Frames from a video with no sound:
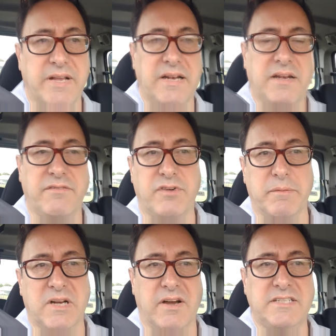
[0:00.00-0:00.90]
it
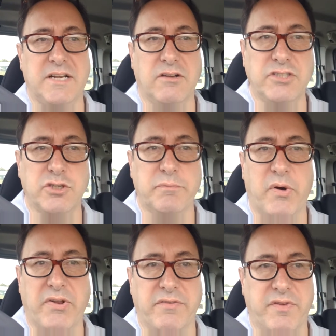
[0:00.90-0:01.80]
from an ideological
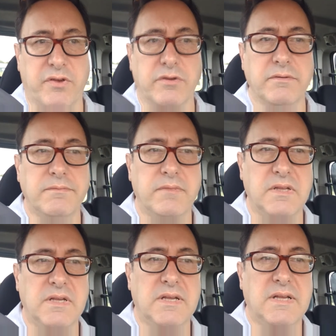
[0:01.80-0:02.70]
point of view
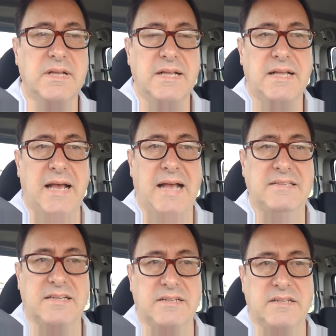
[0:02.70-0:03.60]

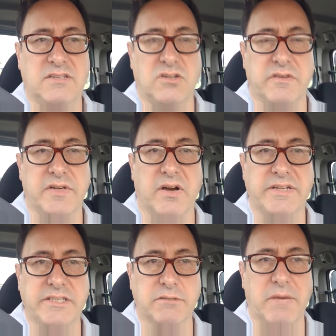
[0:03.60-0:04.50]
as a, a sort of an
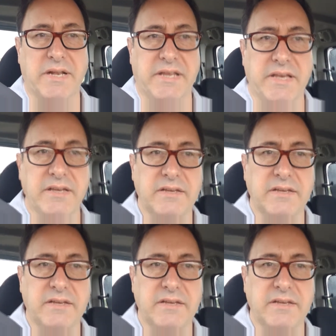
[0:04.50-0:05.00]
ideal money,